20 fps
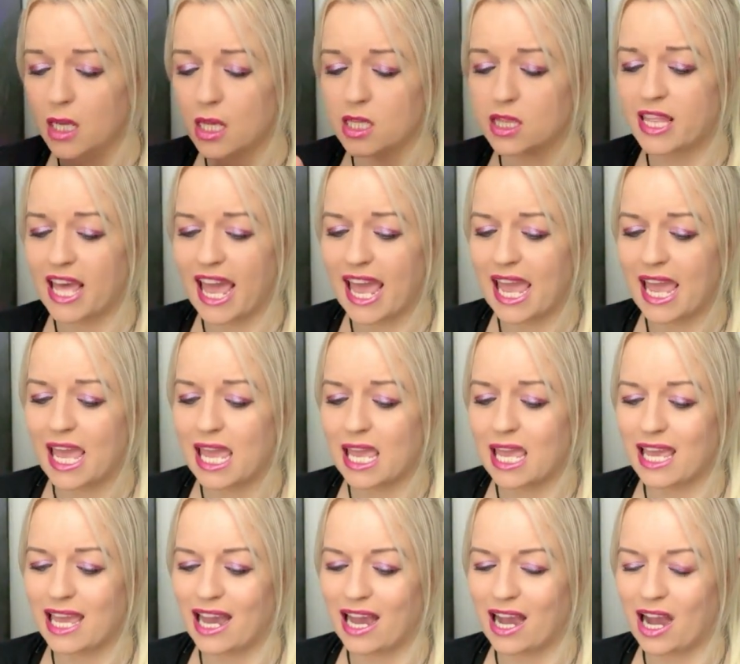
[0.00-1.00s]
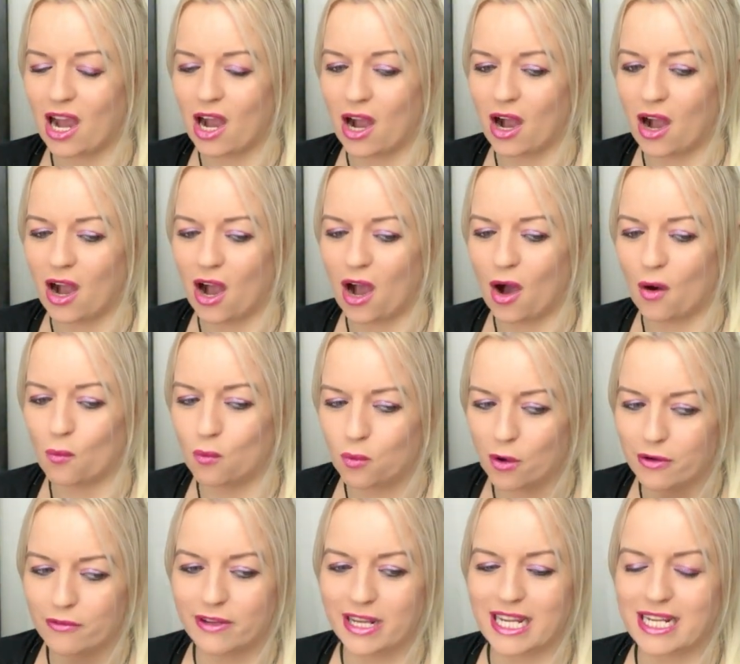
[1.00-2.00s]
They are
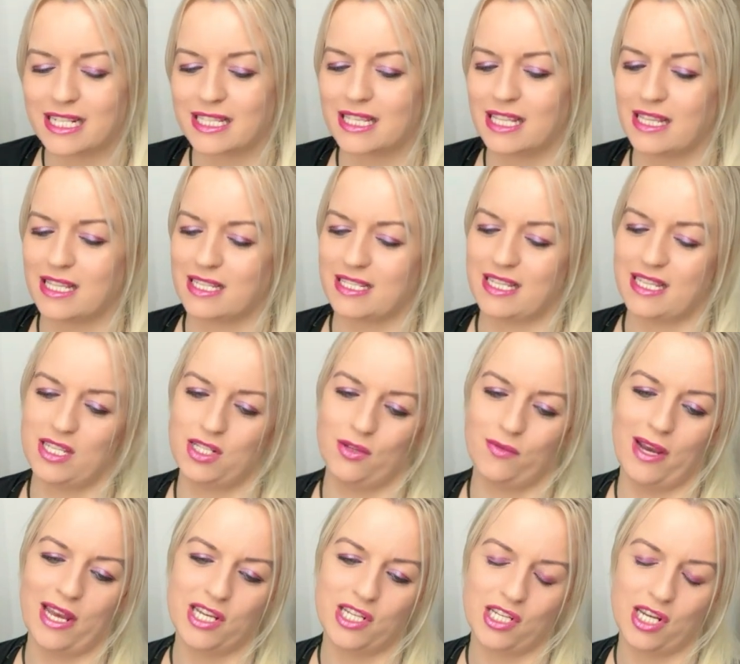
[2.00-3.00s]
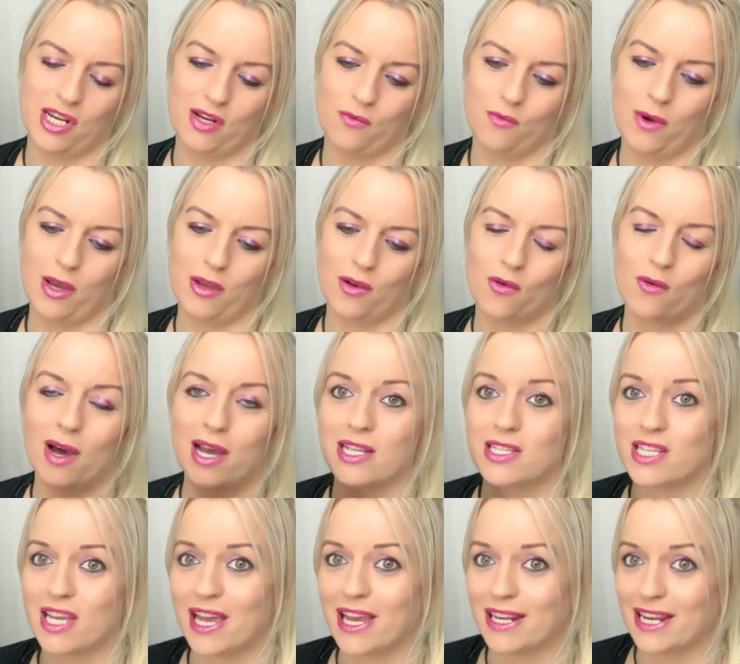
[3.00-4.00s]
worried that the situation won't quite
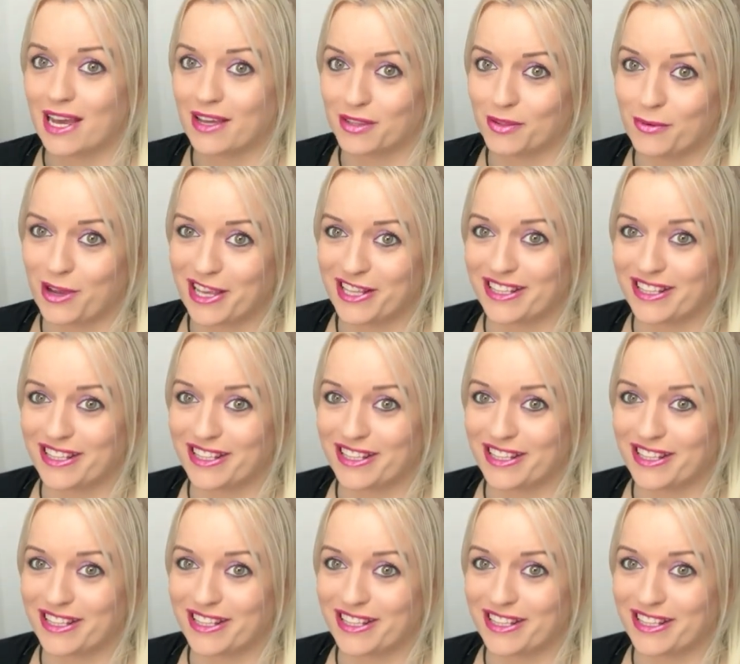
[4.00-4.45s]
turn out the way